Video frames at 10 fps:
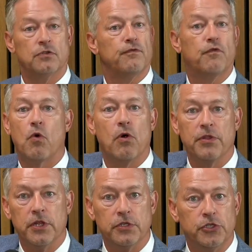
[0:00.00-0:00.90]
for
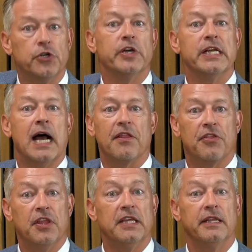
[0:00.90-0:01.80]
the jury not
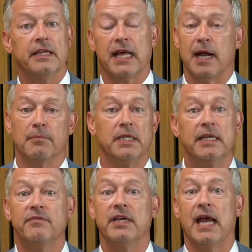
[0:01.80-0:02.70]
thinking that I'm
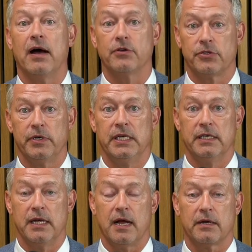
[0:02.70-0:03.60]
leaving out treating
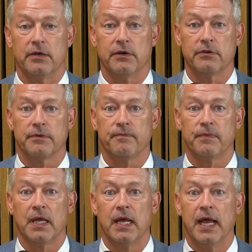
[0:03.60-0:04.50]
doctors.
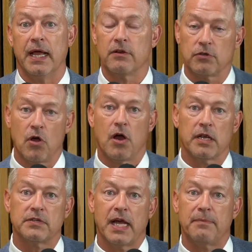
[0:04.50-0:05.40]
And as long
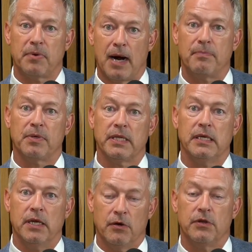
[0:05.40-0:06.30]
as I properly
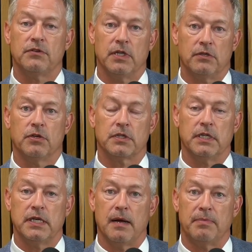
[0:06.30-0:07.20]
noticed and took the
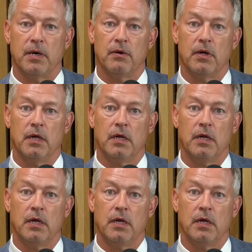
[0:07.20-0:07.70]
depo